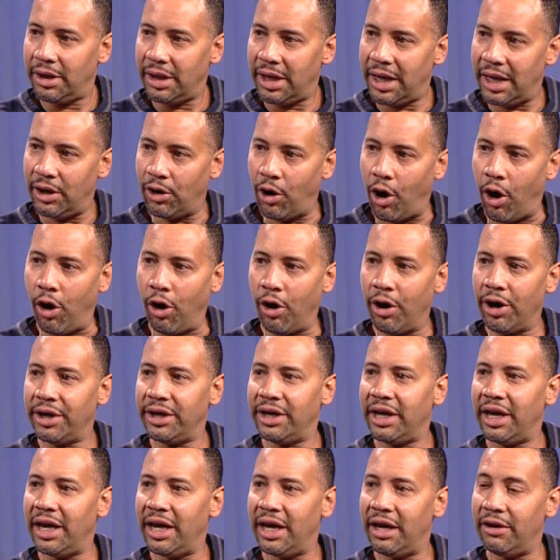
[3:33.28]
in art
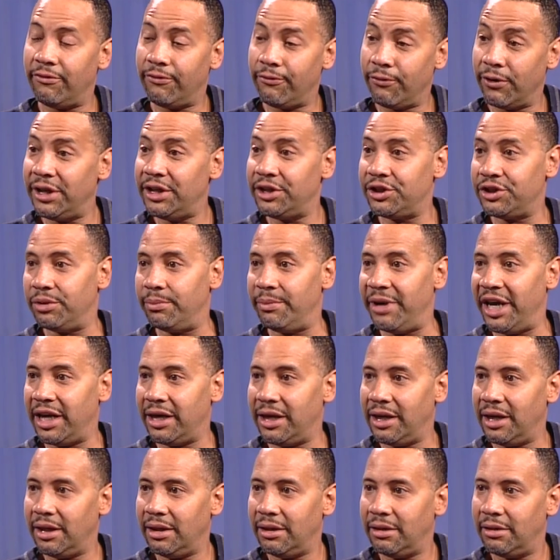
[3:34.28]
and mm-hmm. furniture
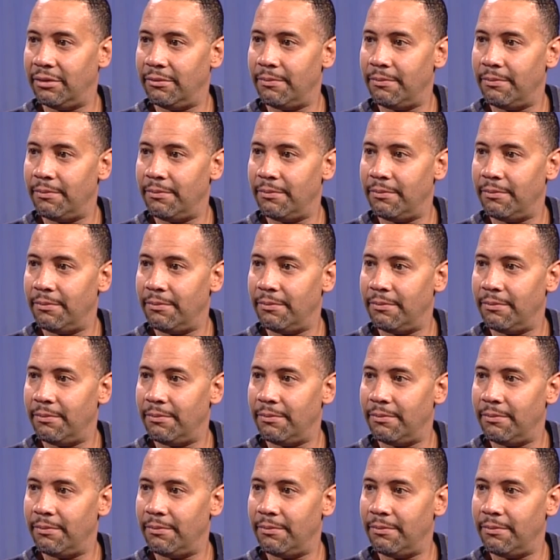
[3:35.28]
making.